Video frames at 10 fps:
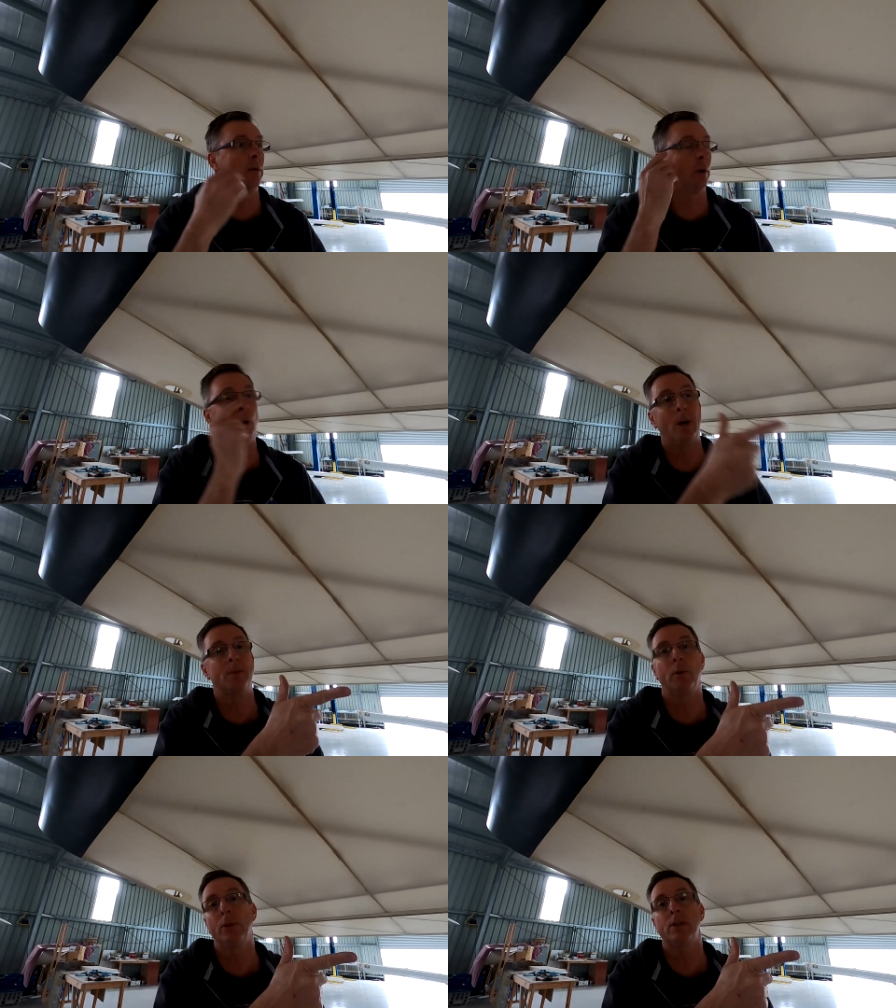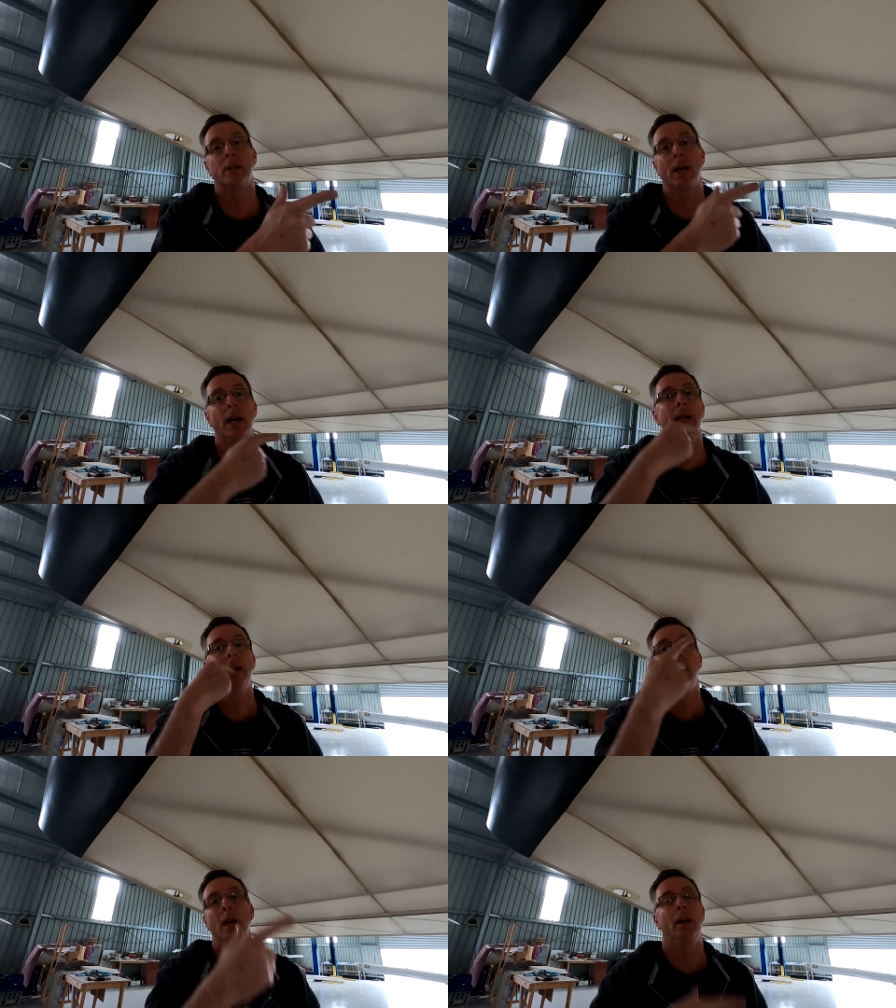I would always build this again,
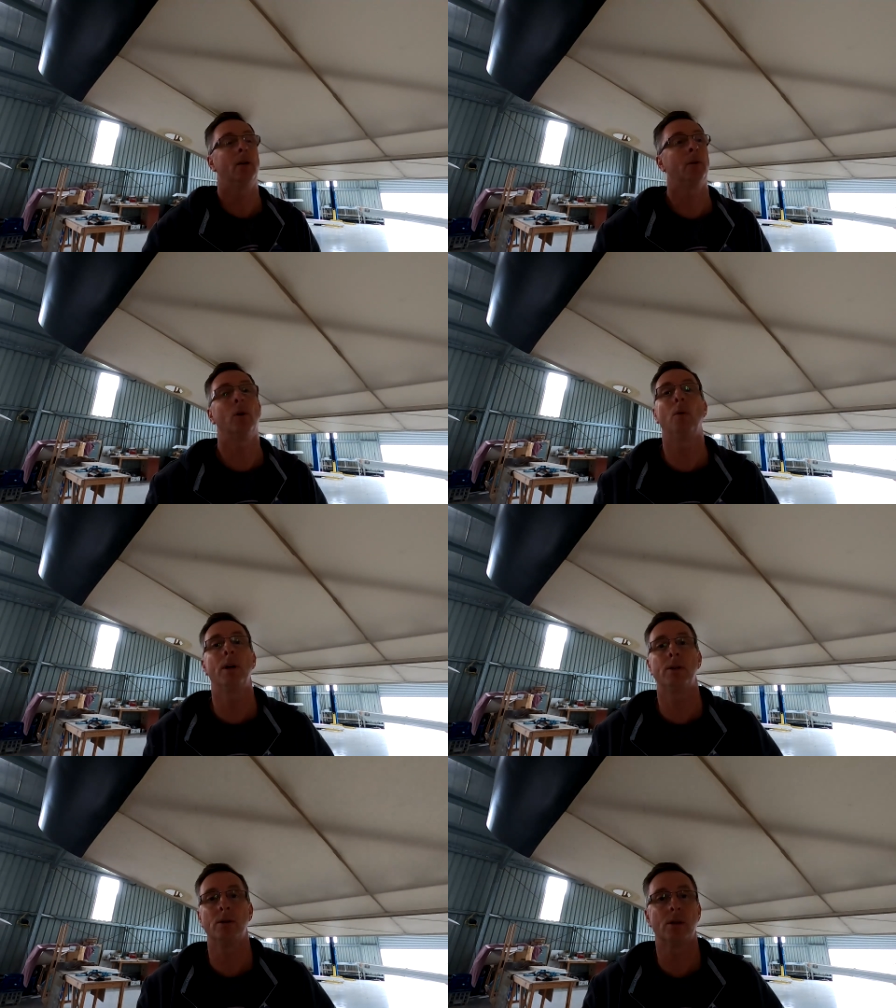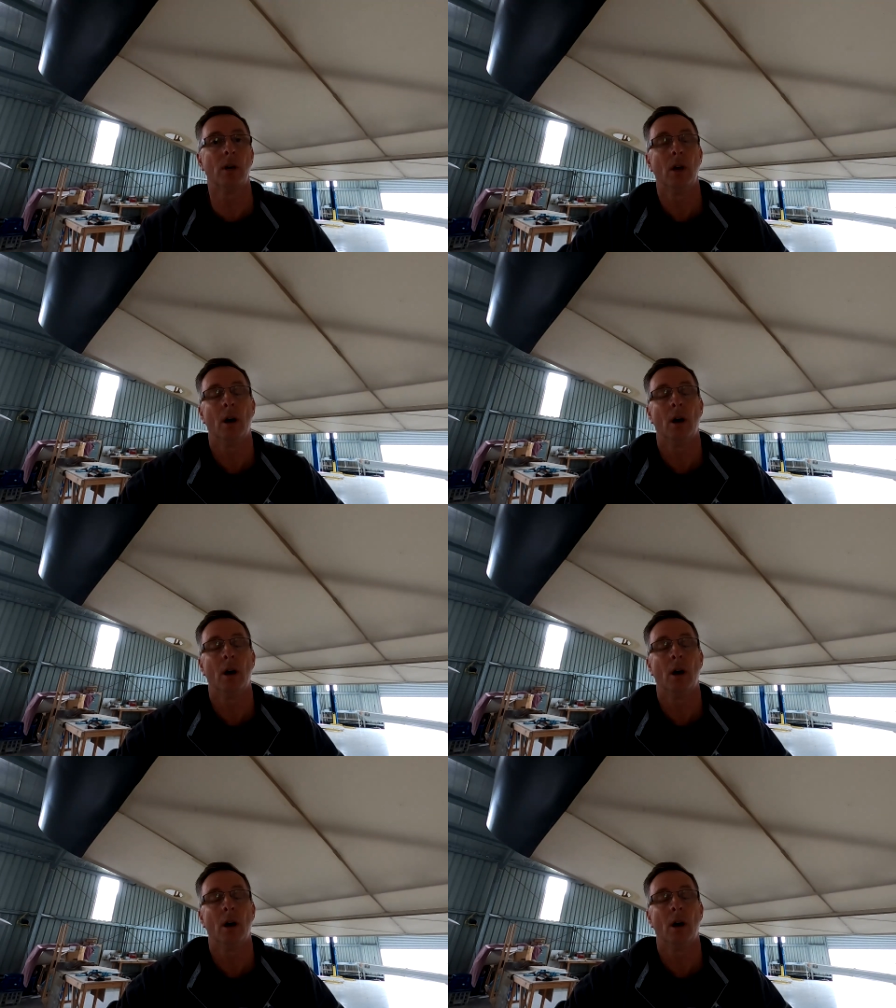and I would always use